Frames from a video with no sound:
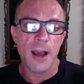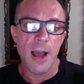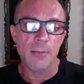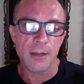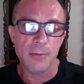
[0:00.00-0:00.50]

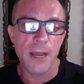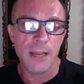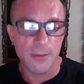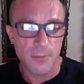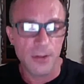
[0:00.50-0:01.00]
I'm going to make
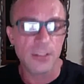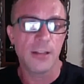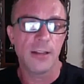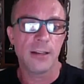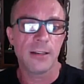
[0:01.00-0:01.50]
the most of
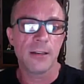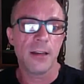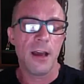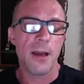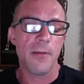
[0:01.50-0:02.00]
this.
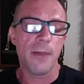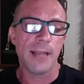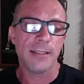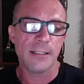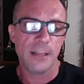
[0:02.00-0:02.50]

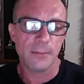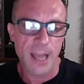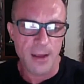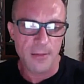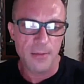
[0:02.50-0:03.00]
At the same
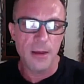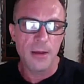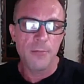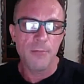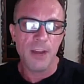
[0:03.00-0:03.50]
time,
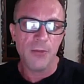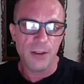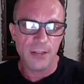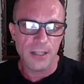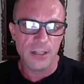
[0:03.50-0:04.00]
my
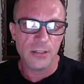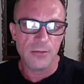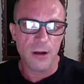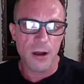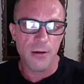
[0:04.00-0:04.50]
foundations
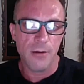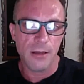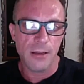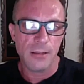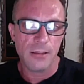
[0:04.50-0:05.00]
were
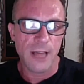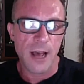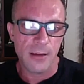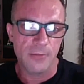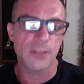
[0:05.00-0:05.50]
already
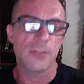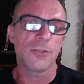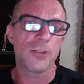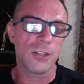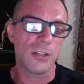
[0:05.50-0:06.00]
solid with
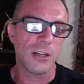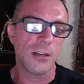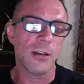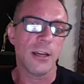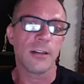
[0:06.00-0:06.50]
nutrition
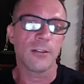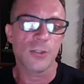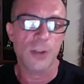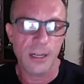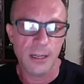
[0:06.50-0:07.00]
and
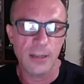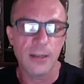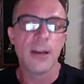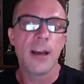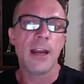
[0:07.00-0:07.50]
training,
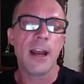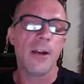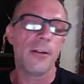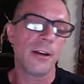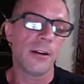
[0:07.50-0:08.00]
and I
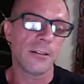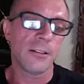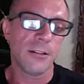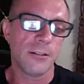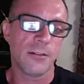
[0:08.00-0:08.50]
already
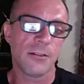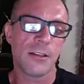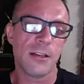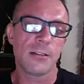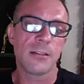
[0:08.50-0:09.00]
understood those
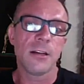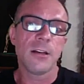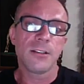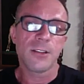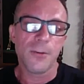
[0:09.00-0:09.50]
things.
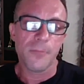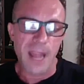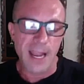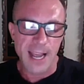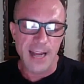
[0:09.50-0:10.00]
So
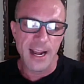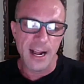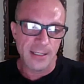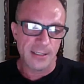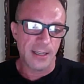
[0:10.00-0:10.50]
I kind of
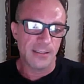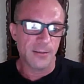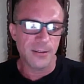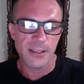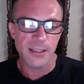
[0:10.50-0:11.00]
hesitate to
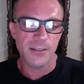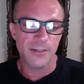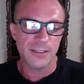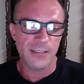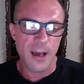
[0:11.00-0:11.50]
really
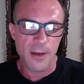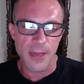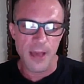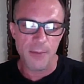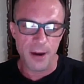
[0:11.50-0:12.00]
even tell
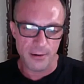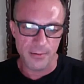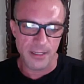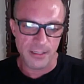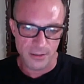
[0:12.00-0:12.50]
that part of
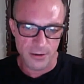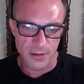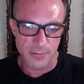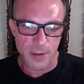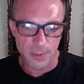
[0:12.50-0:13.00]
my story
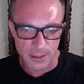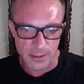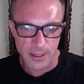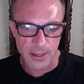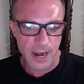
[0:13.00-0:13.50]

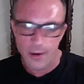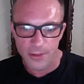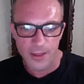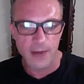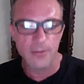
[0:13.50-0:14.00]
publicly, and I don't
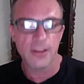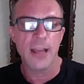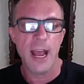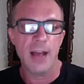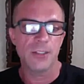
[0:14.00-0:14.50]
think I really
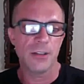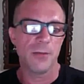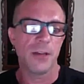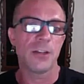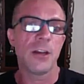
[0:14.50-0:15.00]
have so
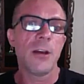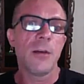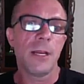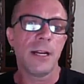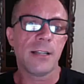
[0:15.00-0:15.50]
much
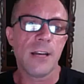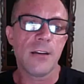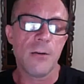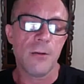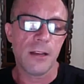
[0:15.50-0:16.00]
because I
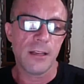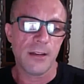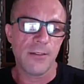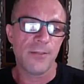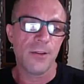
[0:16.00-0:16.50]
don't want to
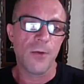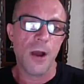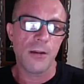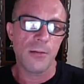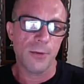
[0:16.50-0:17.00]
give the
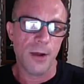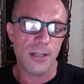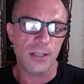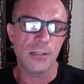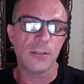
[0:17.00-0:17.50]
wrong
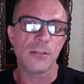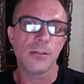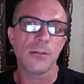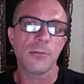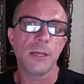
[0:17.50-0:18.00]
impression
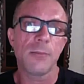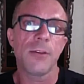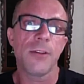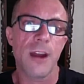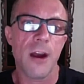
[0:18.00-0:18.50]
to people
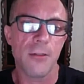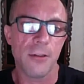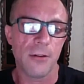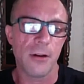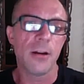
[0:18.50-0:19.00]
that are
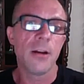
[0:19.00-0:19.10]
newer.